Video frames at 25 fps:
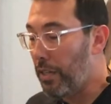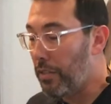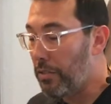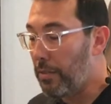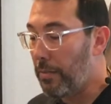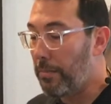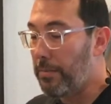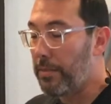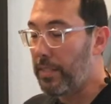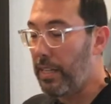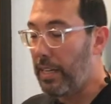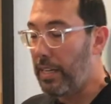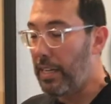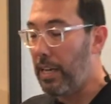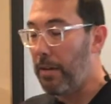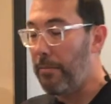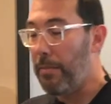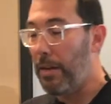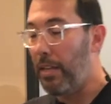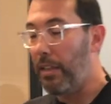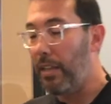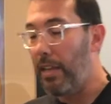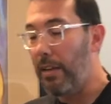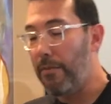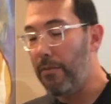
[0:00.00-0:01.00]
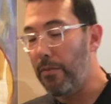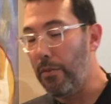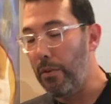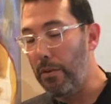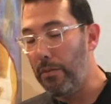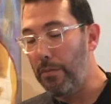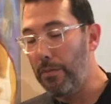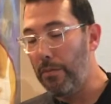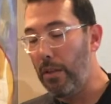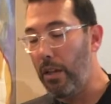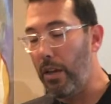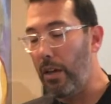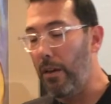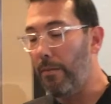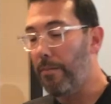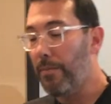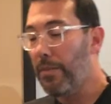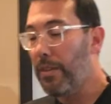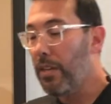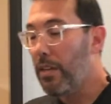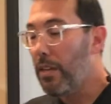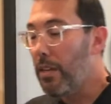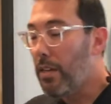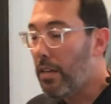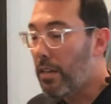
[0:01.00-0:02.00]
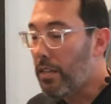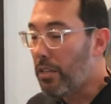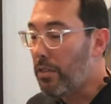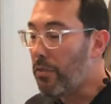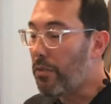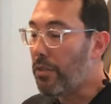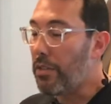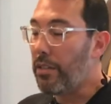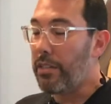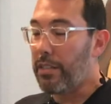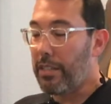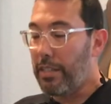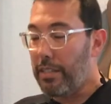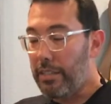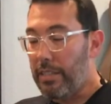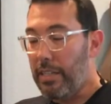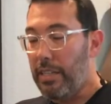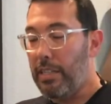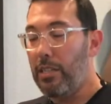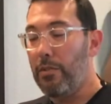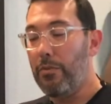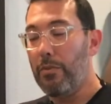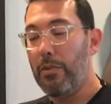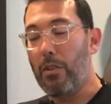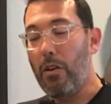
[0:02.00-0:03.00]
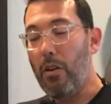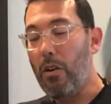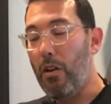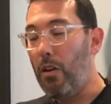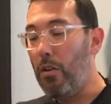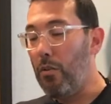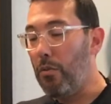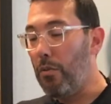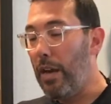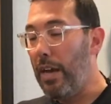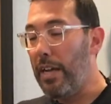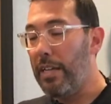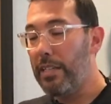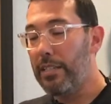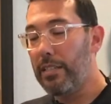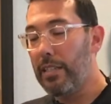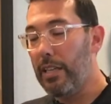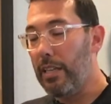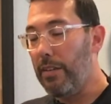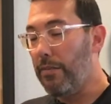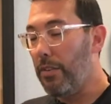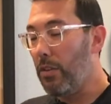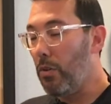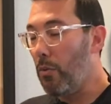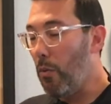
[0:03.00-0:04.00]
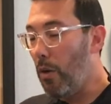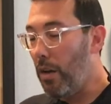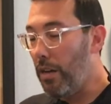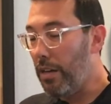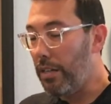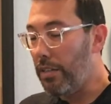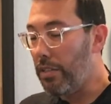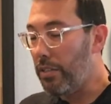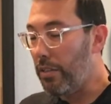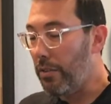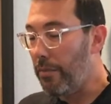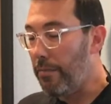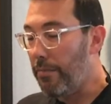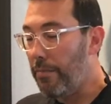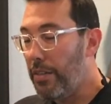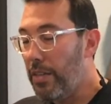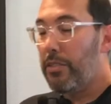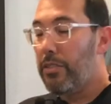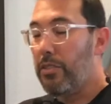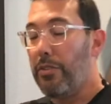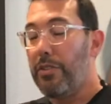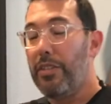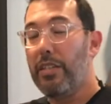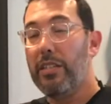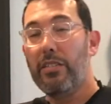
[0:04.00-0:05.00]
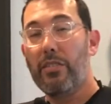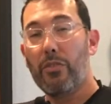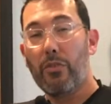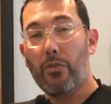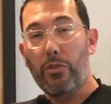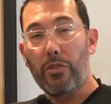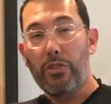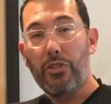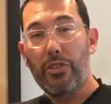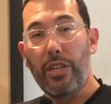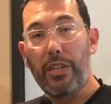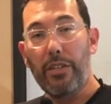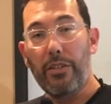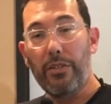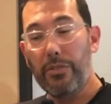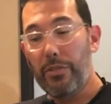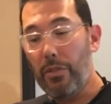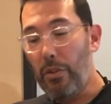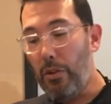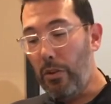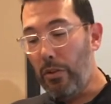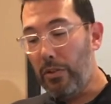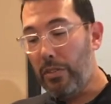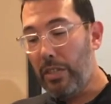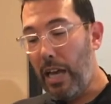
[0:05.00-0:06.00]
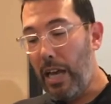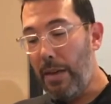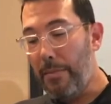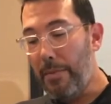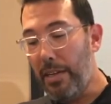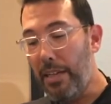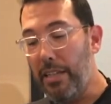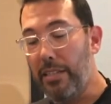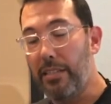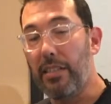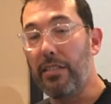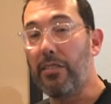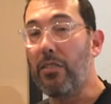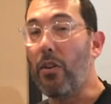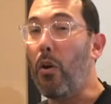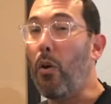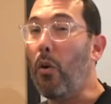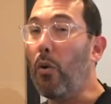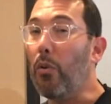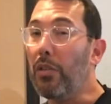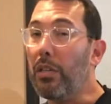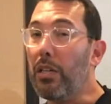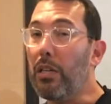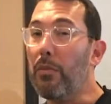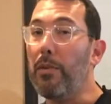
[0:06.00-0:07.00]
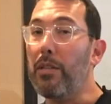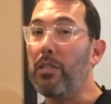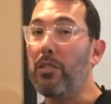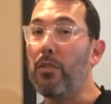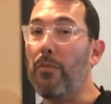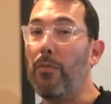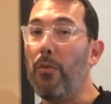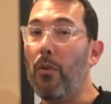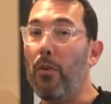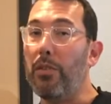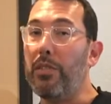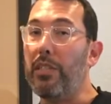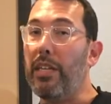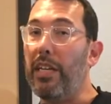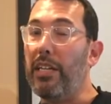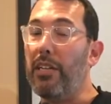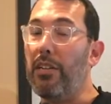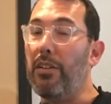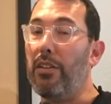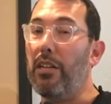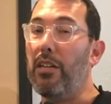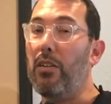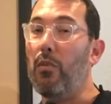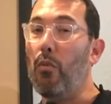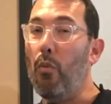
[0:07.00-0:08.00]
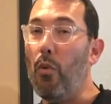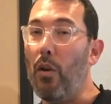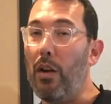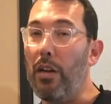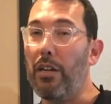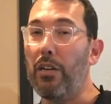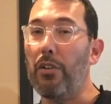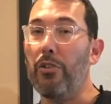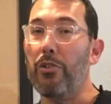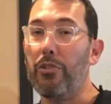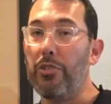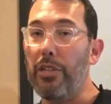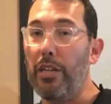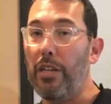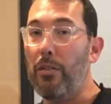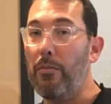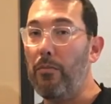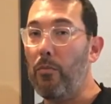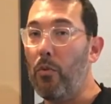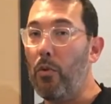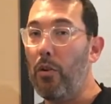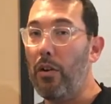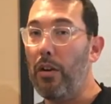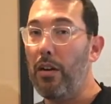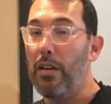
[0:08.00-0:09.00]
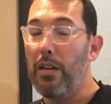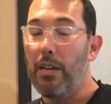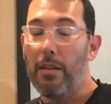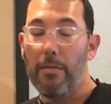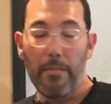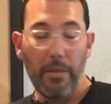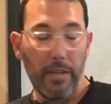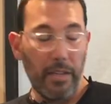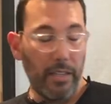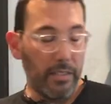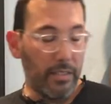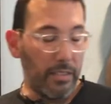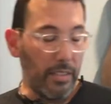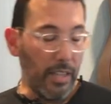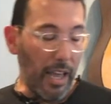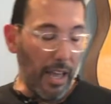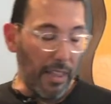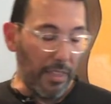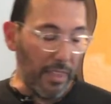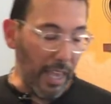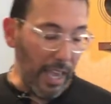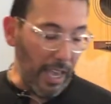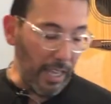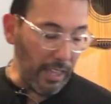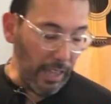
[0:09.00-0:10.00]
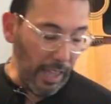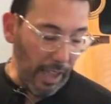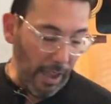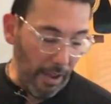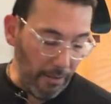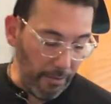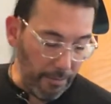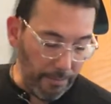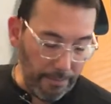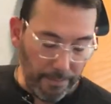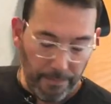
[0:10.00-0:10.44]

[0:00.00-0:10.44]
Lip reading: So I'm setting up my left for a flow. You could continue with all rights if you wanted to. So this crescendos the whole time and gets us only in a mezzo forte. You're going to want to crescendo more, but it's not that loud.